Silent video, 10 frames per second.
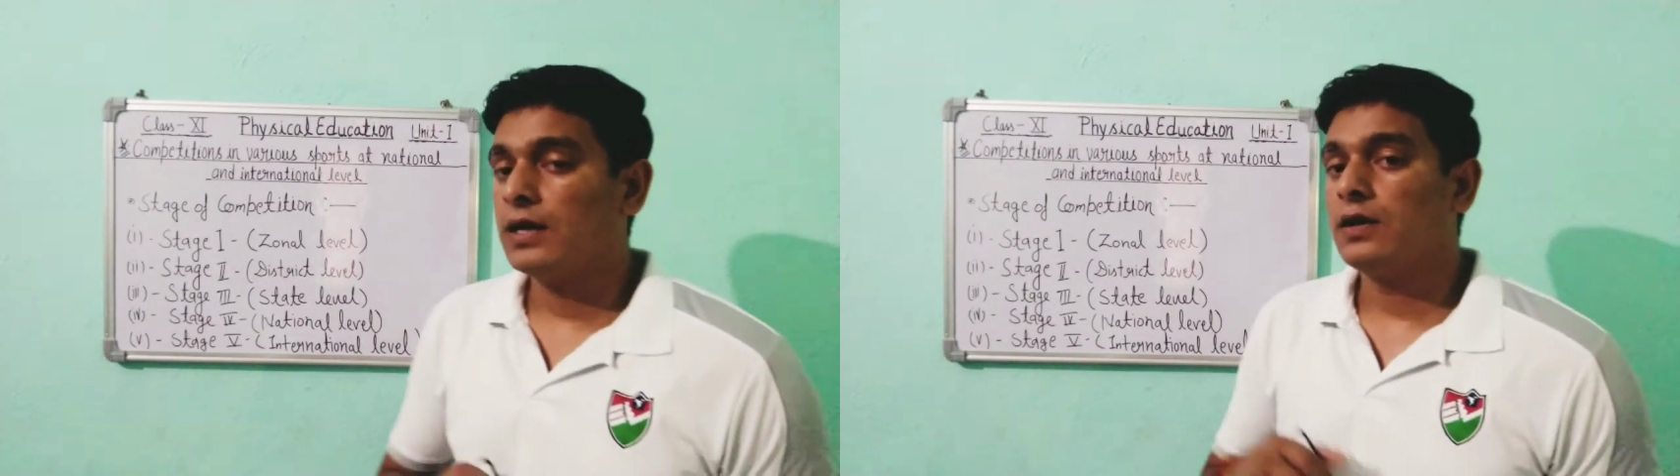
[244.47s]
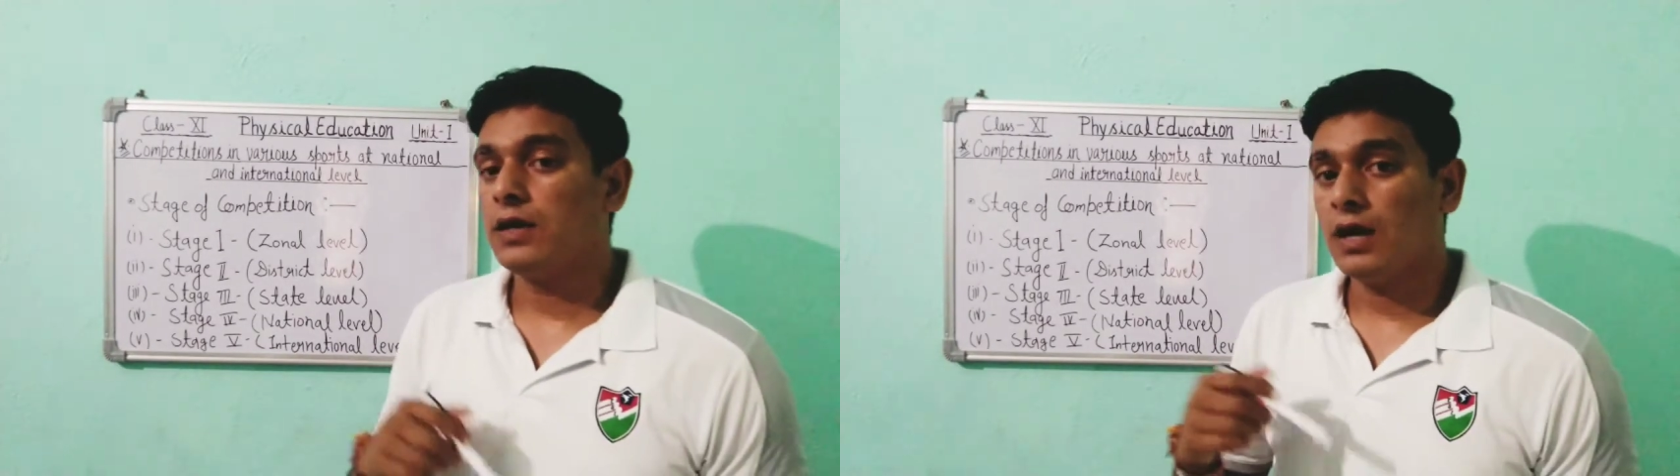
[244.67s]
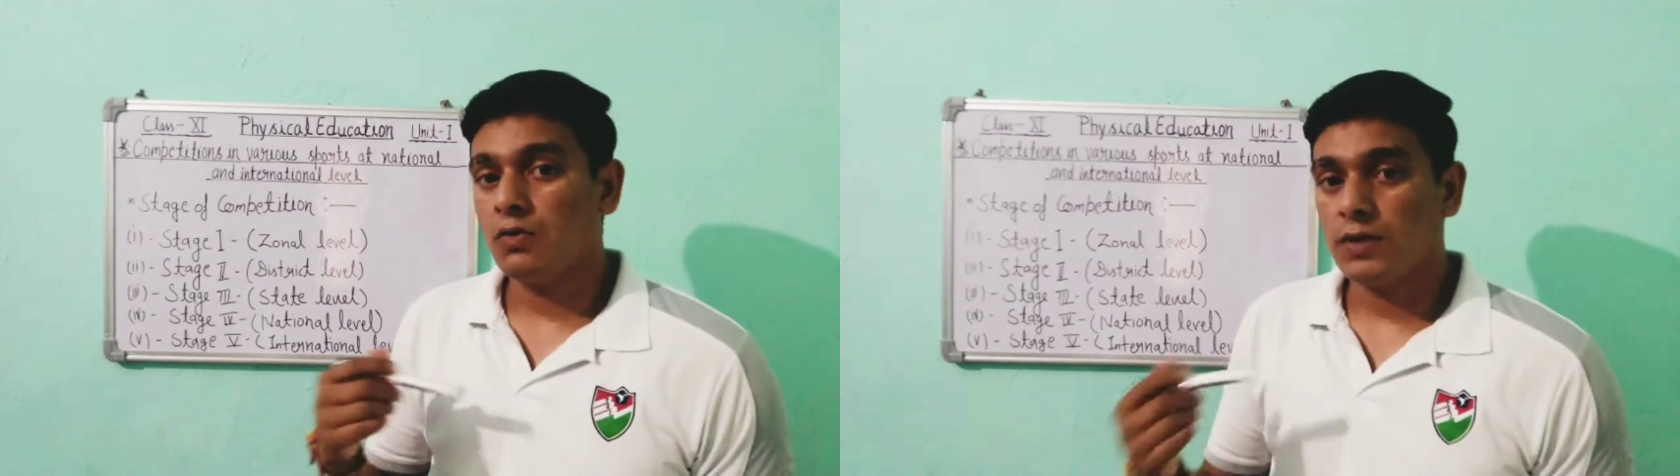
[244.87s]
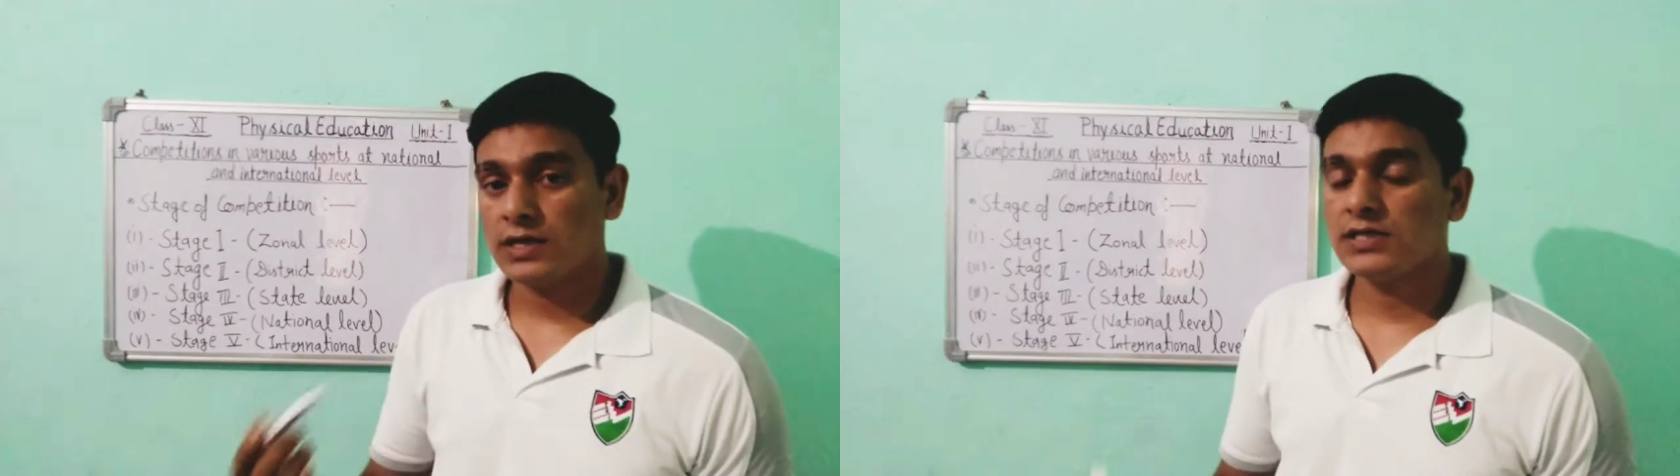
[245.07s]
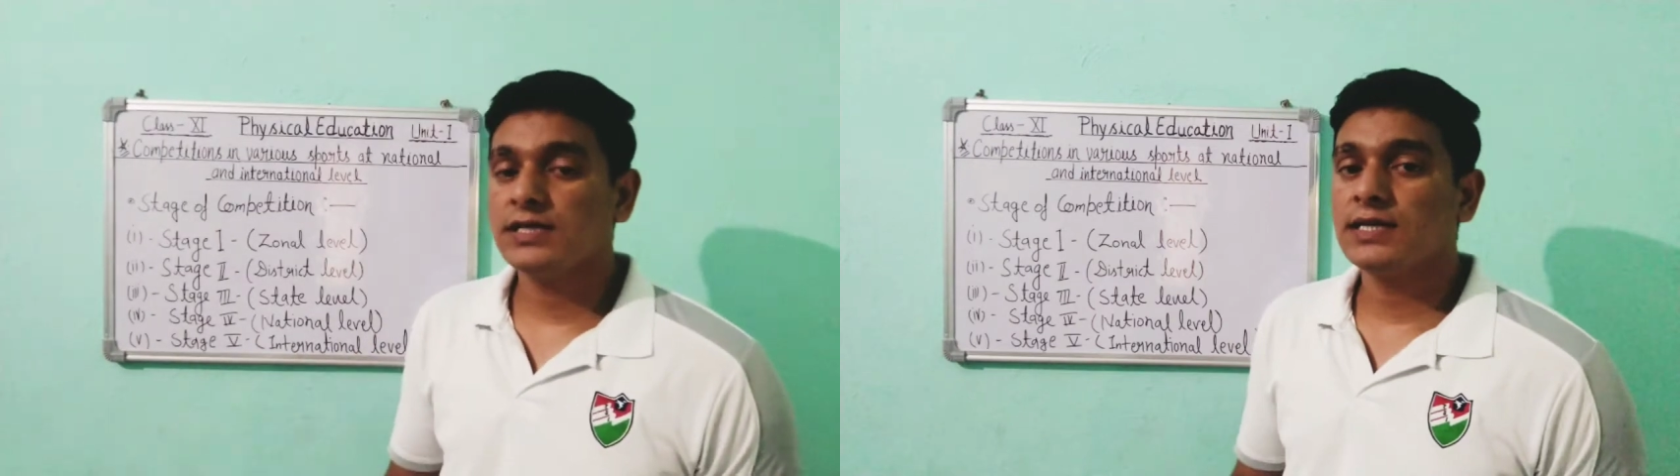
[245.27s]
Now what
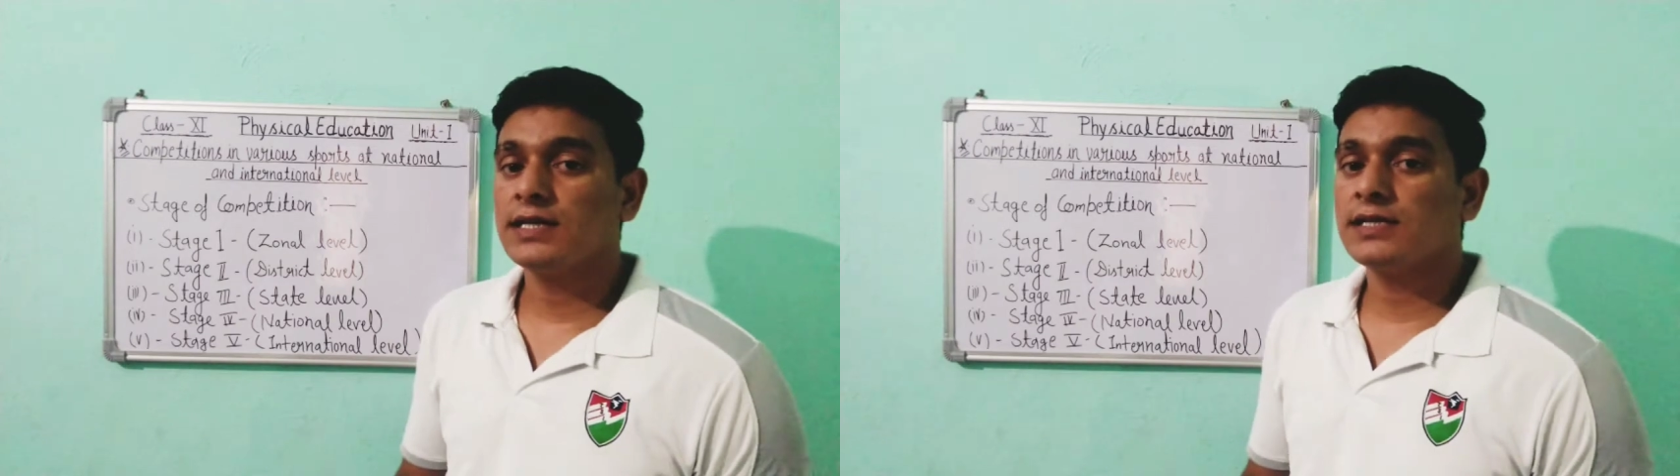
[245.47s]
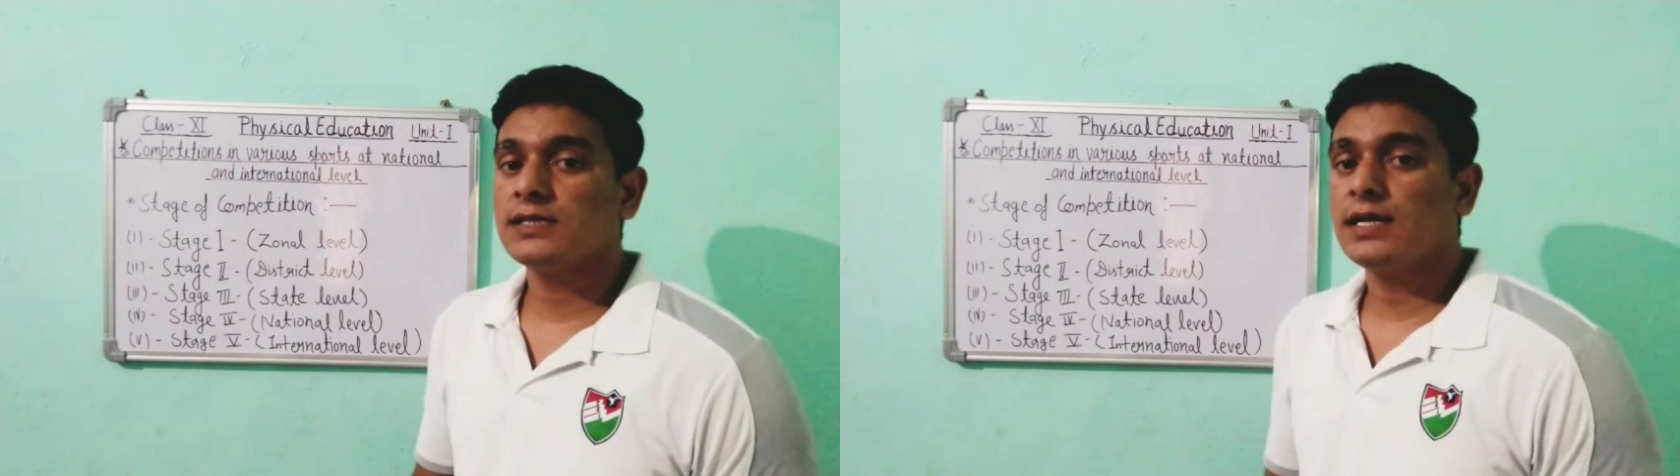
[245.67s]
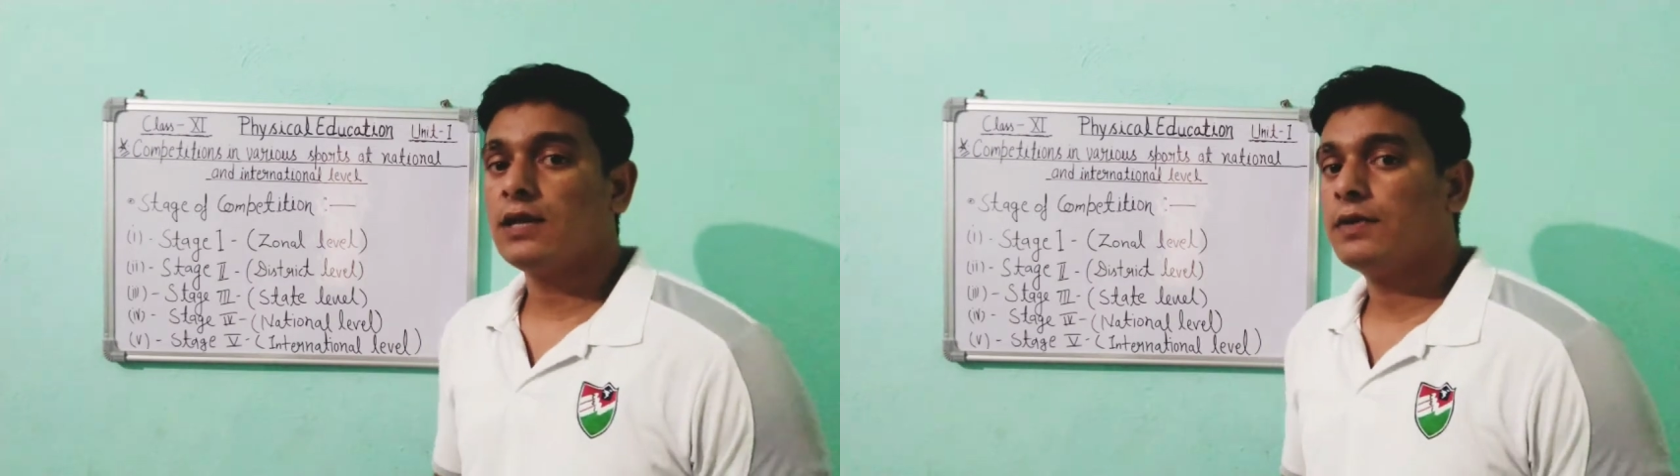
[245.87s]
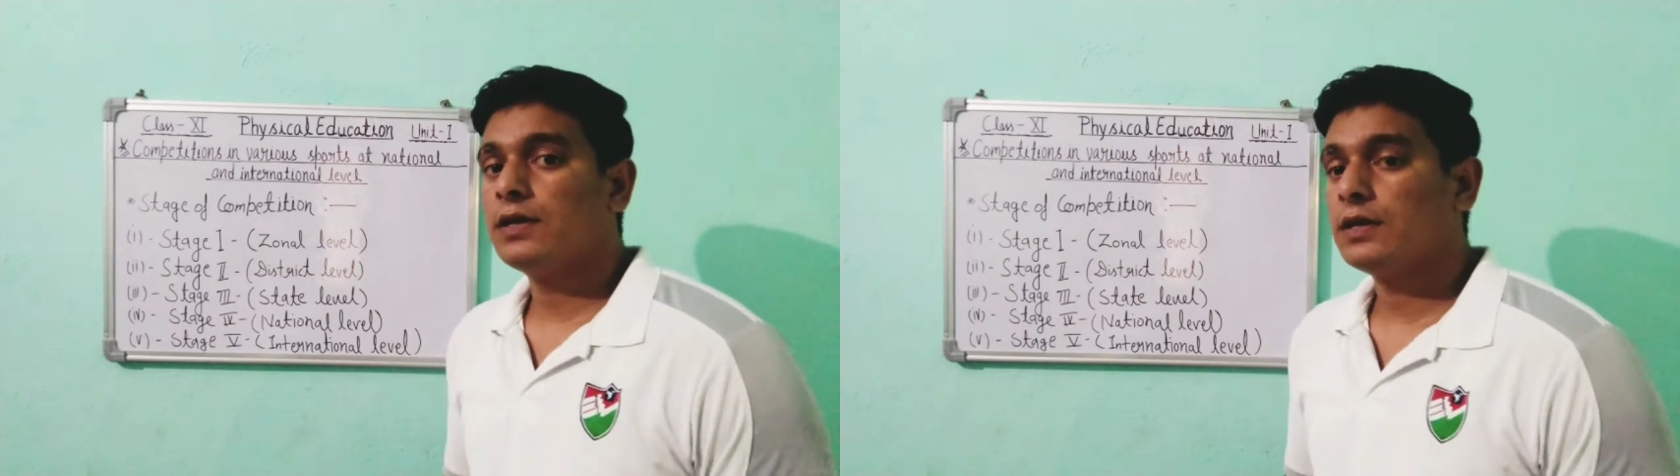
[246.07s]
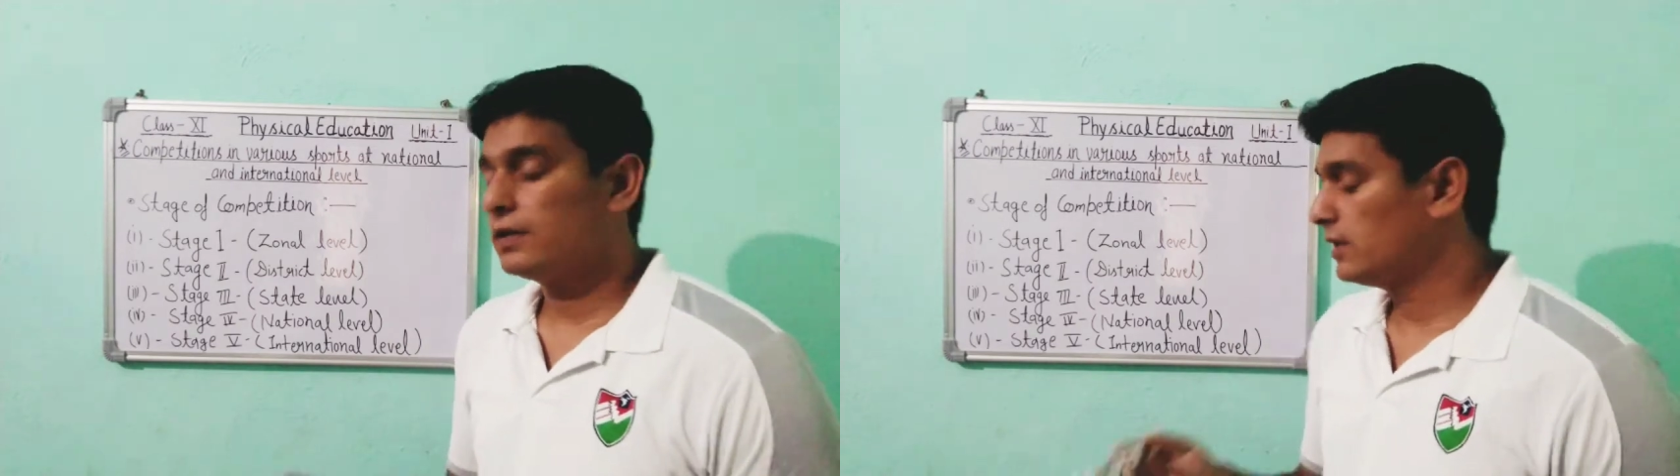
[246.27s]
is international level?